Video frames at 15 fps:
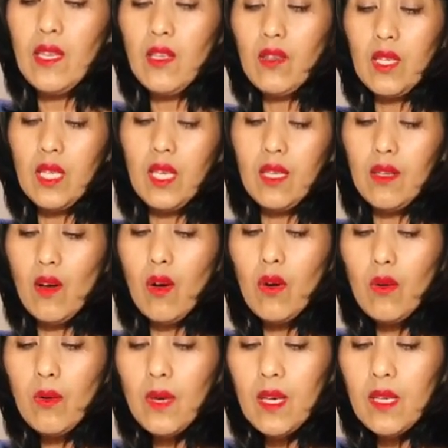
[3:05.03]
You can
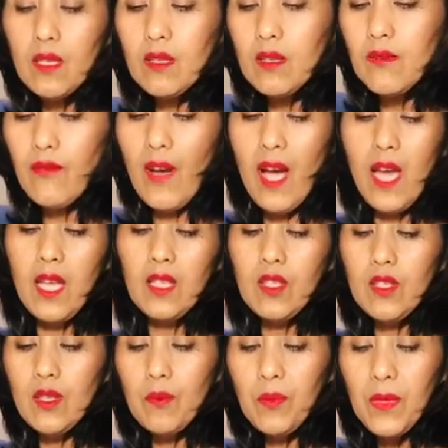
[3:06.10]
always find
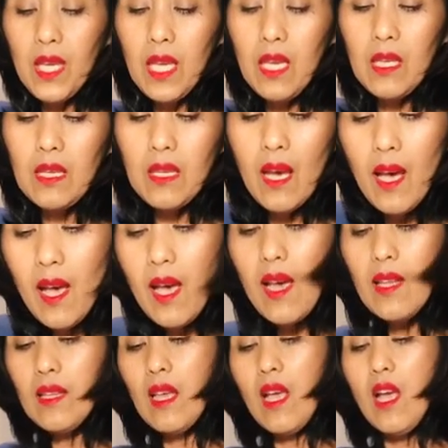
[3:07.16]
something
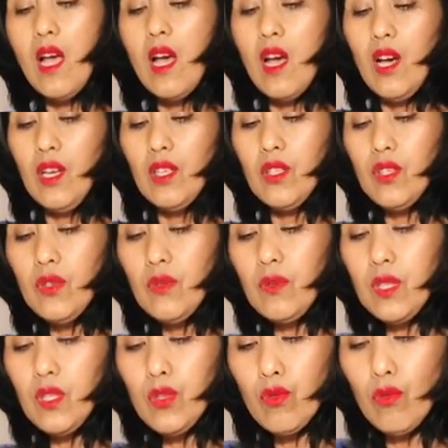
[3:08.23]
that you
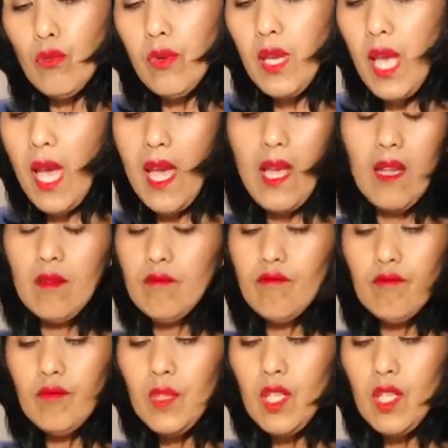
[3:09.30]
enjoy and